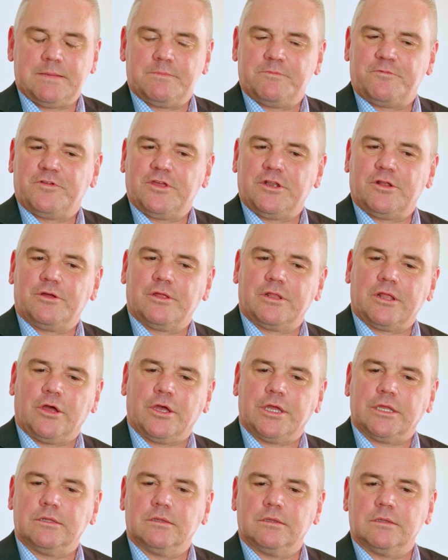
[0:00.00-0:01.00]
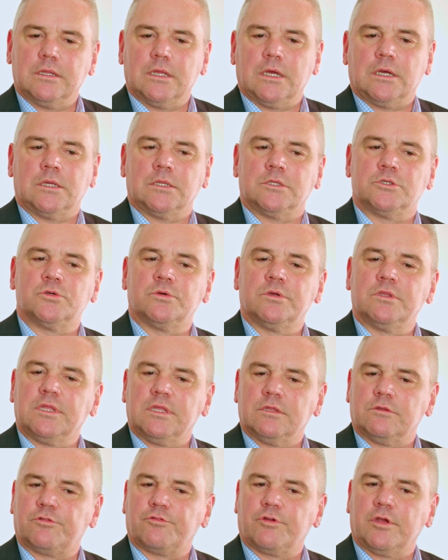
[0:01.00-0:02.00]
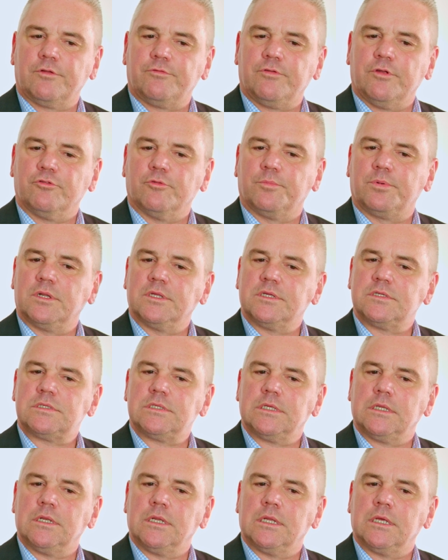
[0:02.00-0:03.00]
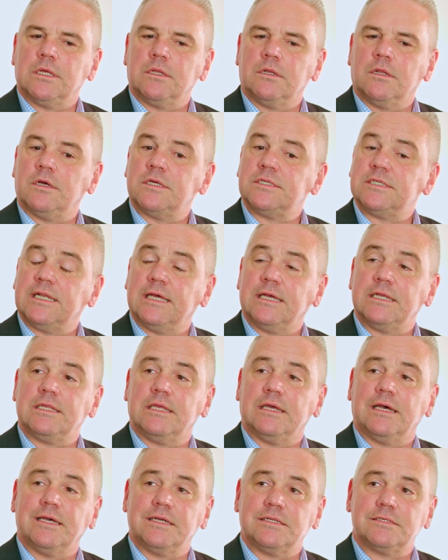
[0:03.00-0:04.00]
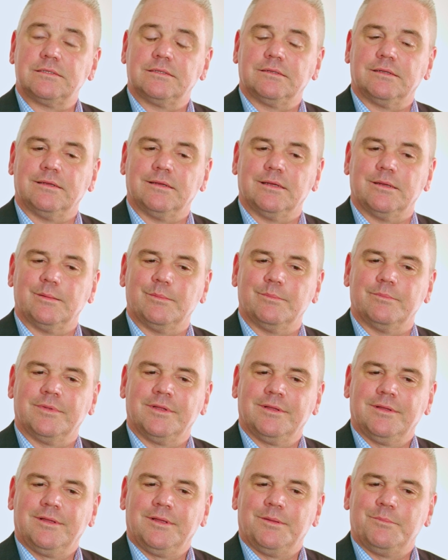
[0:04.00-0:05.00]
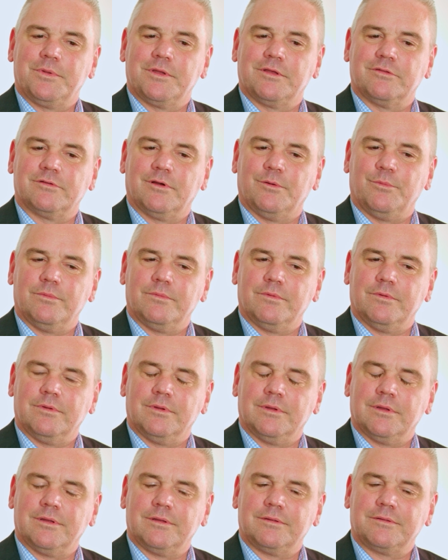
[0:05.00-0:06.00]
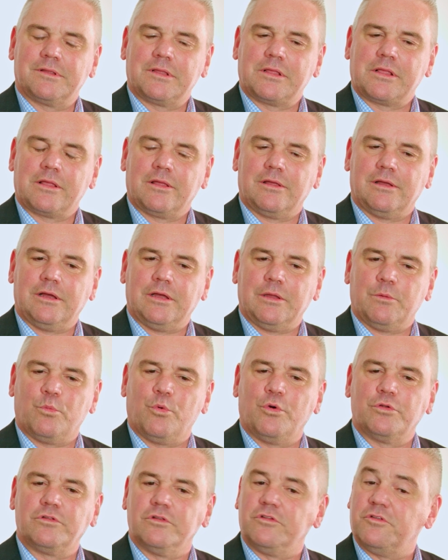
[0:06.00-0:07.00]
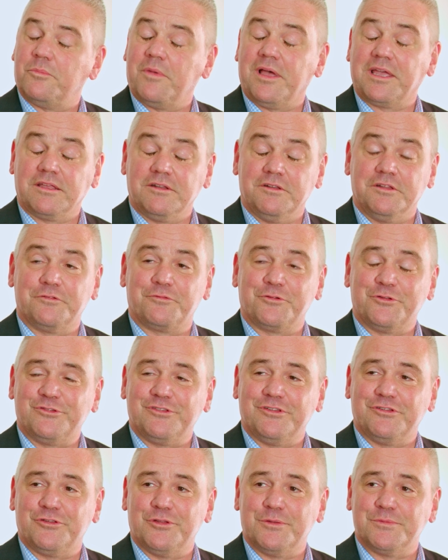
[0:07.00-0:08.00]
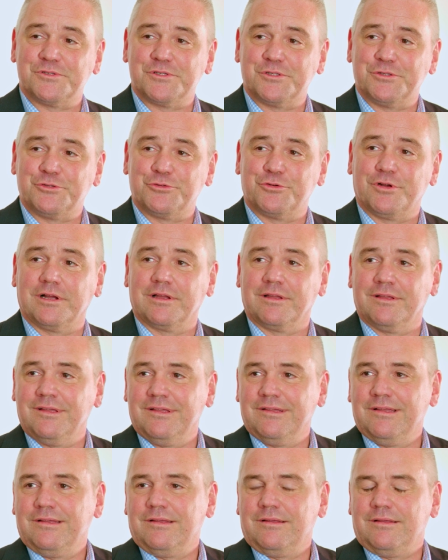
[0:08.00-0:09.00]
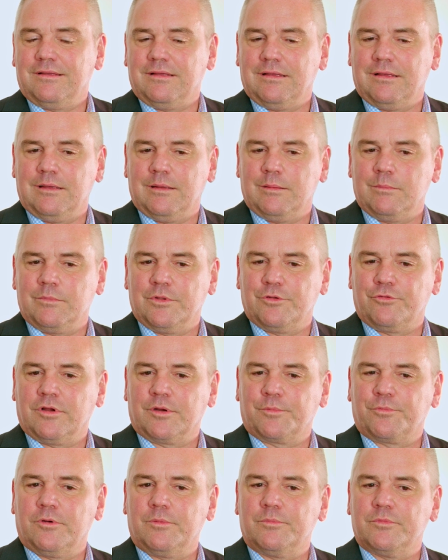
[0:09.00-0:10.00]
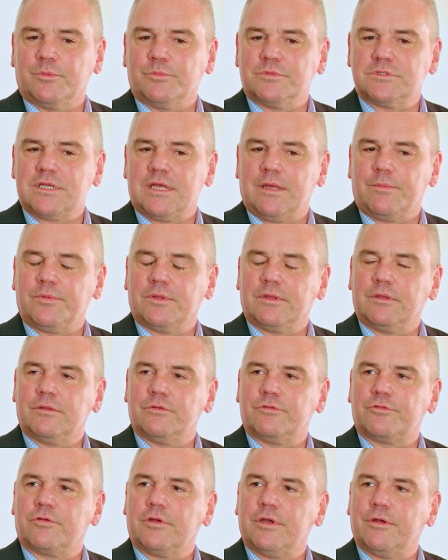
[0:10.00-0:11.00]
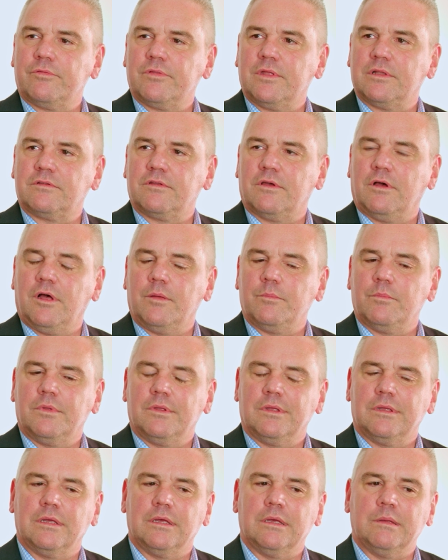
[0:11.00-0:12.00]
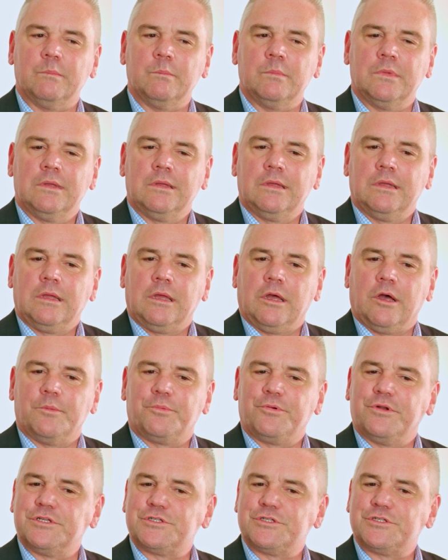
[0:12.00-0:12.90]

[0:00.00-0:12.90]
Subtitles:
Fed, I joined the Australian Federal Police in 1988 because I wanted to make a difference in terms of the drug problem that was happening in Australia at that time. I